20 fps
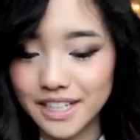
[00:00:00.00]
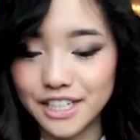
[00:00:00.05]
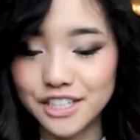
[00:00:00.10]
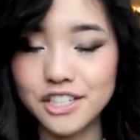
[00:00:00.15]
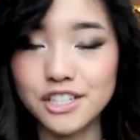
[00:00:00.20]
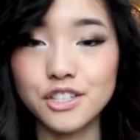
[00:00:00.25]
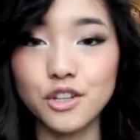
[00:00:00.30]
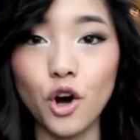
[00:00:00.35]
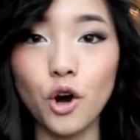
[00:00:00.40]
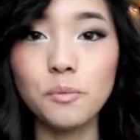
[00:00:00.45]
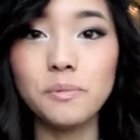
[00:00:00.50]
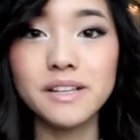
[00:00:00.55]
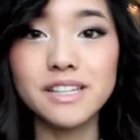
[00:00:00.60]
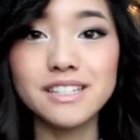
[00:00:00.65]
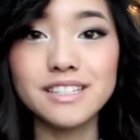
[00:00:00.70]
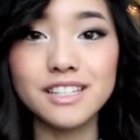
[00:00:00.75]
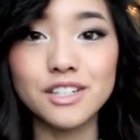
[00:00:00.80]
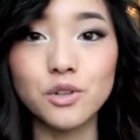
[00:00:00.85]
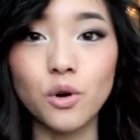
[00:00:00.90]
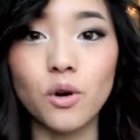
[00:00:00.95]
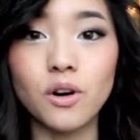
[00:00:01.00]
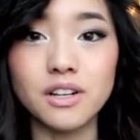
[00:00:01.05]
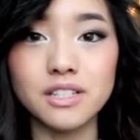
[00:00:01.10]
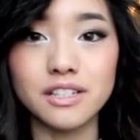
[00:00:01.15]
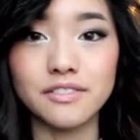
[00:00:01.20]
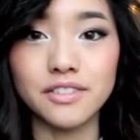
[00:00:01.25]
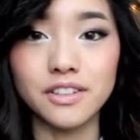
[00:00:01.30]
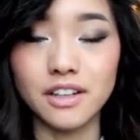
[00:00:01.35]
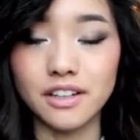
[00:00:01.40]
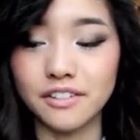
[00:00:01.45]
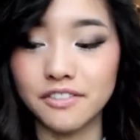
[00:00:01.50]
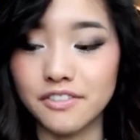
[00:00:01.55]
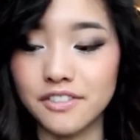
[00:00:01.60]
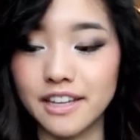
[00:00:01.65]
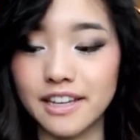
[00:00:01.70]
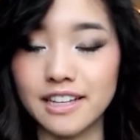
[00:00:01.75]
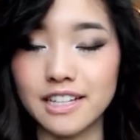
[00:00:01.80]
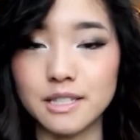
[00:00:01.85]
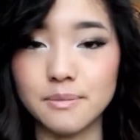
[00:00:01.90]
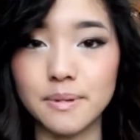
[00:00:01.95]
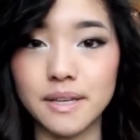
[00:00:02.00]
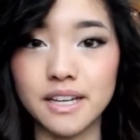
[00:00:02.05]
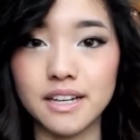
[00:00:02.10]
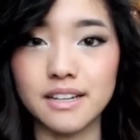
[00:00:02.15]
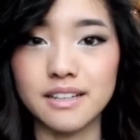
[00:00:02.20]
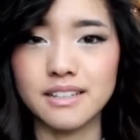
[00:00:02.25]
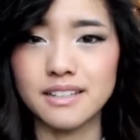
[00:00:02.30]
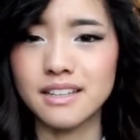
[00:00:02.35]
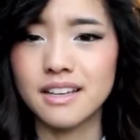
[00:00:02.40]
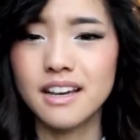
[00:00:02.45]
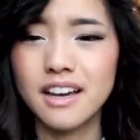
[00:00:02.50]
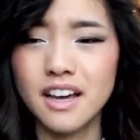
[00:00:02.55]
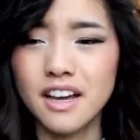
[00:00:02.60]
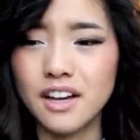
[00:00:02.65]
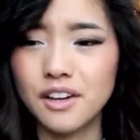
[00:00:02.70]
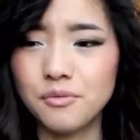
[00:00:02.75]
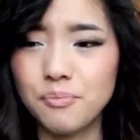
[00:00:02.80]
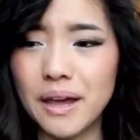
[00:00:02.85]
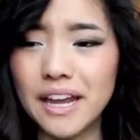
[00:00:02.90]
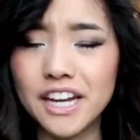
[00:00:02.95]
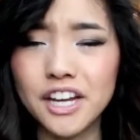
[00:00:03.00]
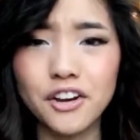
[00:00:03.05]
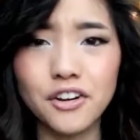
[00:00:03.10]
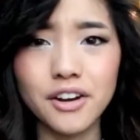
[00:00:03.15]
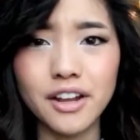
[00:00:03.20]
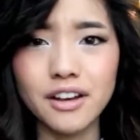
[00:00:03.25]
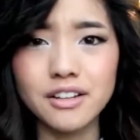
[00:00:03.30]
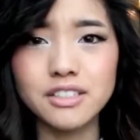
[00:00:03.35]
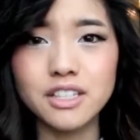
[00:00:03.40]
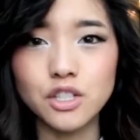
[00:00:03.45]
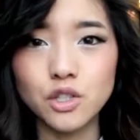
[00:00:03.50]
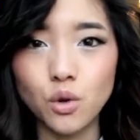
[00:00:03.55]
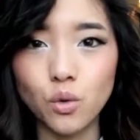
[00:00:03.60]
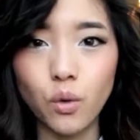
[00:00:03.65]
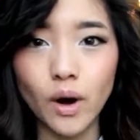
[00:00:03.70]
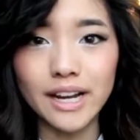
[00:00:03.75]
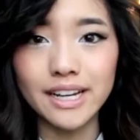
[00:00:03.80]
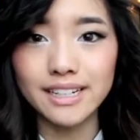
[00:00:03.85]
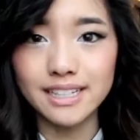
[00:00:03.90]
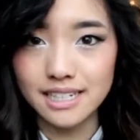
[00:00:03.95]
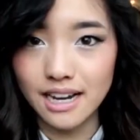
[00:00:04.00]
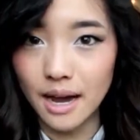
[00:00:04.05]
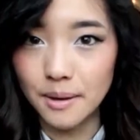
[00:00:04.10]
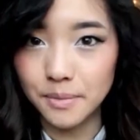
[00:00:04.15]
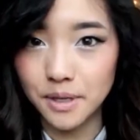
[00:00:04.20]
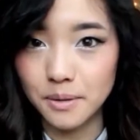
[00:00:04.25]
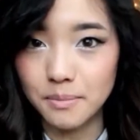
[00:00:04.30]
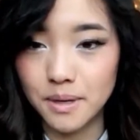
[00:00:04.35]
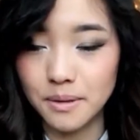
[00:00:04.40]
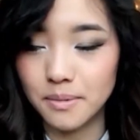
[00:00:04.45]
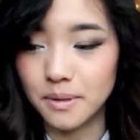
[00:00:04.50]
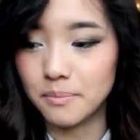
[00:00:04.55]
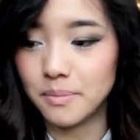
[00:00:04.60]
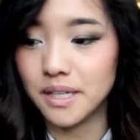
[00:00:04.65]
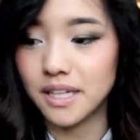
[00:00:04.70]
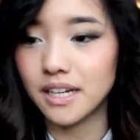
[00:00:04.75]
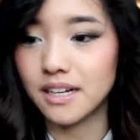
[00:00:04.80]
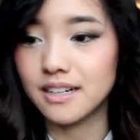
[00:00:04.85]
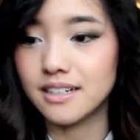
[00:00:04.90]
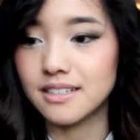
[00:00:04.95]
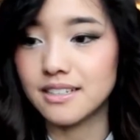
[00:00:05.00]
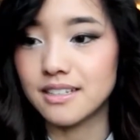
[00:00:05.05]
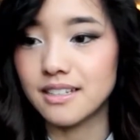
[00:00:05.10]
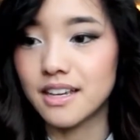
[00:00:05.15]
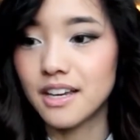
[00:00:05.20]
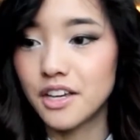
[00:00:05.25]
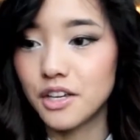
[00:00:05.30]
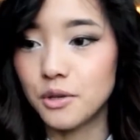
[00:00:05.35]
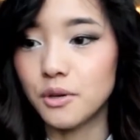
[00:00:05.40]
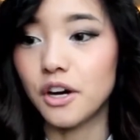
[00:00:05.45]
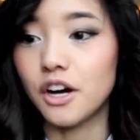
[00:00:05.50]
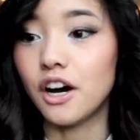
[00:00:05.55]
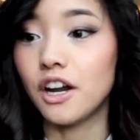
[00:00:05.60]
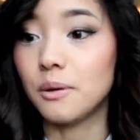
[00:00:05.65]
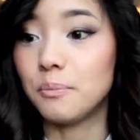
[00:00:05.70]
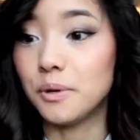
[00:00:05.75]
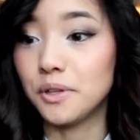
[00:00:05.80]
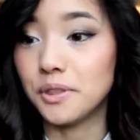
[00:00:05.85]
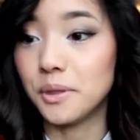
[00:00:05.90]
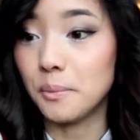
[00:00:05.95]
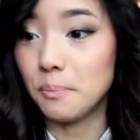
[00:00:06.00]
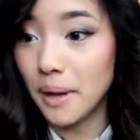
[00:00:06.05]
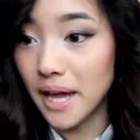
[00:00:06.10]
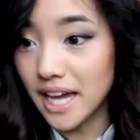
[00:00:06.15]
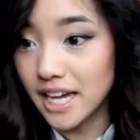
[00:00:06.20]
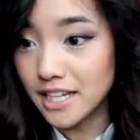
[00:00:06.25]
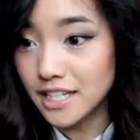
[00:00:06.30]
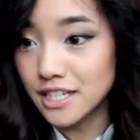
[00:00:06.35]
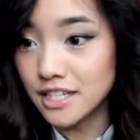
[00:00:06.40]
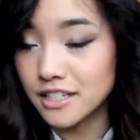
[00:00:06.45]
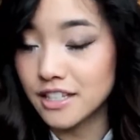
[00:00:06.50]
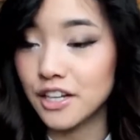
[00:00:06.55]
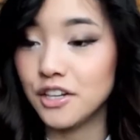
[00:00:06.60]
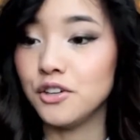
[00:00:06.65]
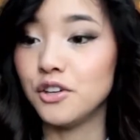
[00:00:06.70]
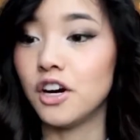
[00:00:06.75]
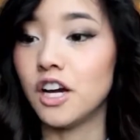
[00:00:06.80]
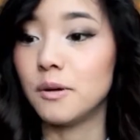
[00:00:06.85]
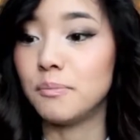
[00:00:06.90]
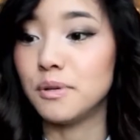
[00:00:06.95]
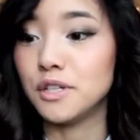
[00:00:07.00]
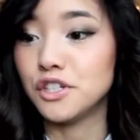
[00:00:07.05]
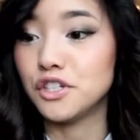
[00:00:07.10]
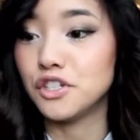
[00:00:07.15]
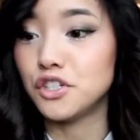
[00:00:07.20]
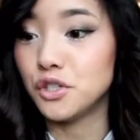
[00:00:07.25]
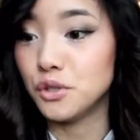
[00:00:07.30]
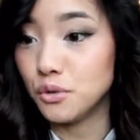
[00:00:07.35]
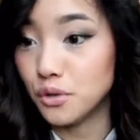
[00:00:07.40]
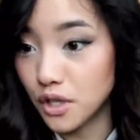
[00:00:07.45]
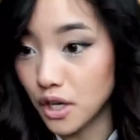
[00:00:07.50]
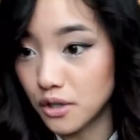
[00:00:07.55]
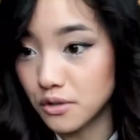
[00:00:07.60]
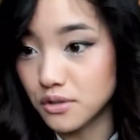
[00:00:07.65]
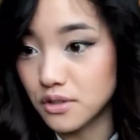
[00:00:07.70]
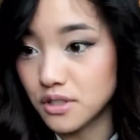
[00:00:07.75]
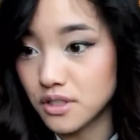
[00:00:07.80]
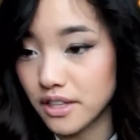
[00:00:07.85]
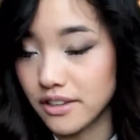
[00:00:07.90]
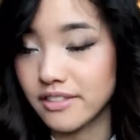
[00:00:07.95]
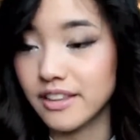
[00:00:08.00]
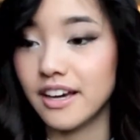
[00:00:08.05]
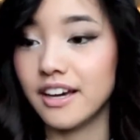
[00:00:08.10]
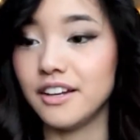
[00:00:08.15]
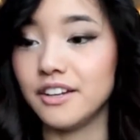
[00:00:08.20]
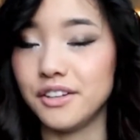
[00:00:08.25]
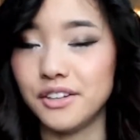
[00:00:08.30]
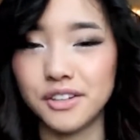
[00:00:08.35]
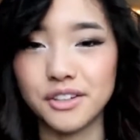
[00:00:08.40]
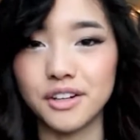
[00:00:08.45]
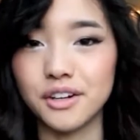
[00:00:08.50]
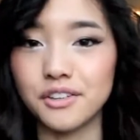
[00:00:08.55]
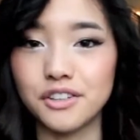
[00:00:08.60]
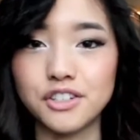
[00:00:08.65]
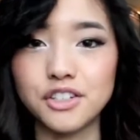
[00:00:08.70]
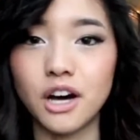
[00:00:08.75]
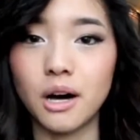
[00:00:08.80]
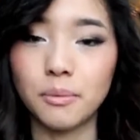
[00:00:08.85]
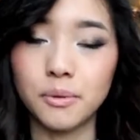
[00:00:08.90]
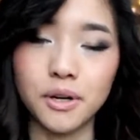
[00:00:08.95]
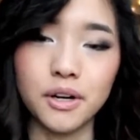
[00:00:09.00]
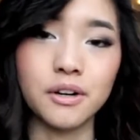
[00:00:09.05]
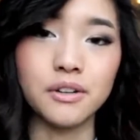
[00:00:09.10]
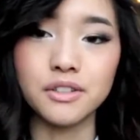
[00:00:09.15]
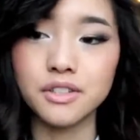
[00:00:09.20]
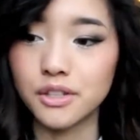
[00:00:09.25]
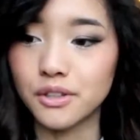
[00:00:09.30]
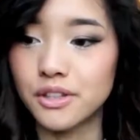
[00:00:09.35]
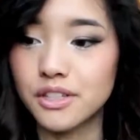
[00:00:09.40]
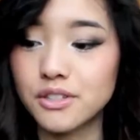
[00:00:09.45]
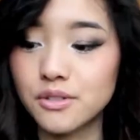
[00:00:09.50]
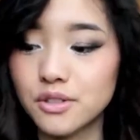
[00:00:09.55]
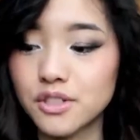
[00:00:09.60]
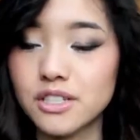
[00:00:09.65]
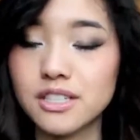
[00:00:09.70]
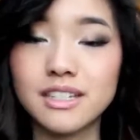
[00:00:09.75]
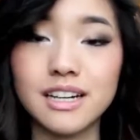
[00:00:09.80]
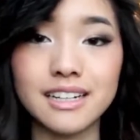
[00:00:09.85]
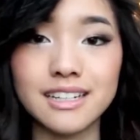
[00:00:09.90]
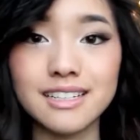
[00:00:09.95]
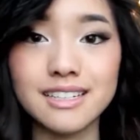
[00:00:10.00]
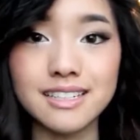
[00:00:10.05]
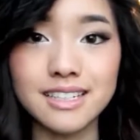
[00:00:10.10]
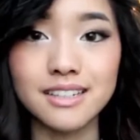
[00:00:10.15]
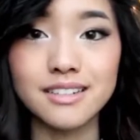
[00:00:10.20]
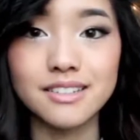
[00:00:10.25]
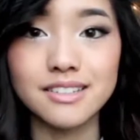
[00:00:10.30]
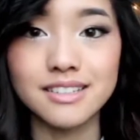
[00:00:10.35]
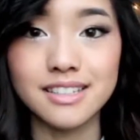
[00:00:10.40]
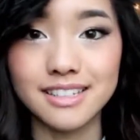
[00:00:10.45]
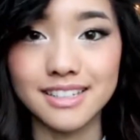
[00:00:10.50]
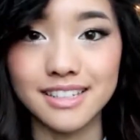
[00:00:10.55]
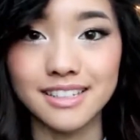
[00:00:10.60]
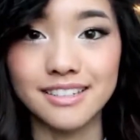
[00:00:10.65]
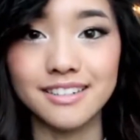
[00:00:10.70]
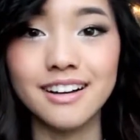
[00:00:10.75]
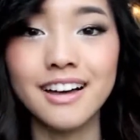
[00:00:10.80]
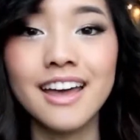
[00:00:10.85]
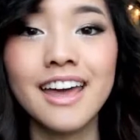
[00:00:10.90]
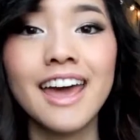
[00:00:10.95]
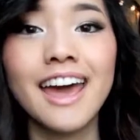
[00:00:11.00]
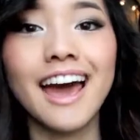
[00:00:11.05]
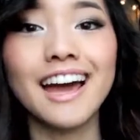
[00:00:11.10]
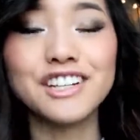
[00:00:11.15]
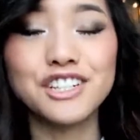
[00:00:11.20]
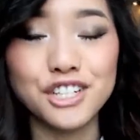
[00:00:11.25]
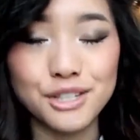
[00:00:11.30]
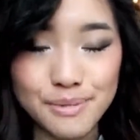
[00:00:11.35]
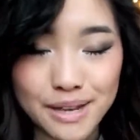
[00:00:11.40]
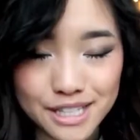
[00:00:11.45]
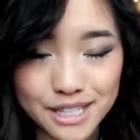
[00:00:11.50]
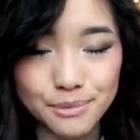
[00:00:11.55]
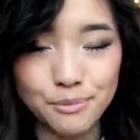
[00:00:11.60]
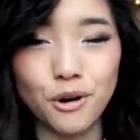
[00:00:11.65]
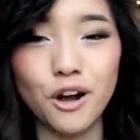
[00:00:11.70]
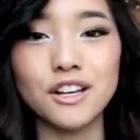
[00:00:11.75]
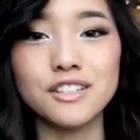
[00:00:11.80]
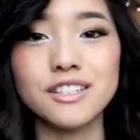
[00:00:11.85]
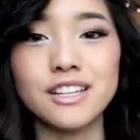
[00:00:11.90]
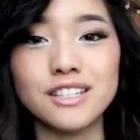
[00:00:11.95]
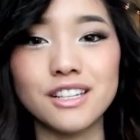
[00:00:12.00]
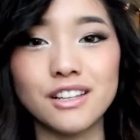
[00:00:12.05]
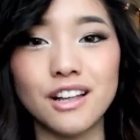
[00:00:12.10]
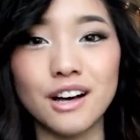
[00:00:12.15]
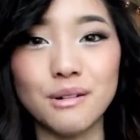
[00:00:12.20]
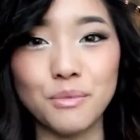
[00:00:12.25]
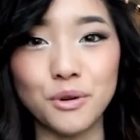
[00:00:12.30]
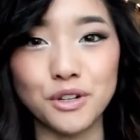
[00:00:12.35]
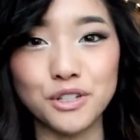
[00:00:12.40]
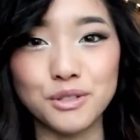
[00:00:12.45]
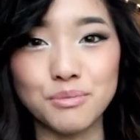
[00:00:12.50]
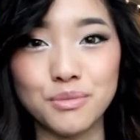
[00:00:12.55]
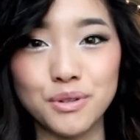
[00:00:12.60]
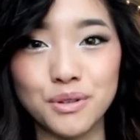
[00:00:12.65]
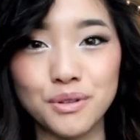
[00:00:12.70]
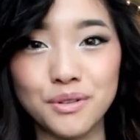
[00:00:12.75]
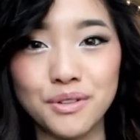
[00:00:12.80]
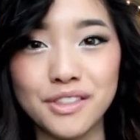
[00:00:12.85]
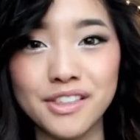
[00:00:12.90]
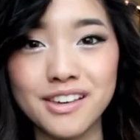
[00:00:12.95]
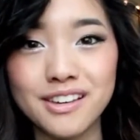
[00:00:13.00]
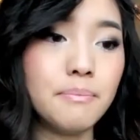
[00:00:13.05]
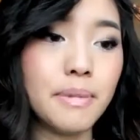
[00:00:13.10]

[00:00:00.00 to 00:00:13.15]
It just opens the doors of a lot of things because painting your nails is quite a time commitment because you gotta put the base, then you gotta put 2 coats, and then, you know, the top coat. So this one just kind of seals the deal and just makes the process a lot more smooth.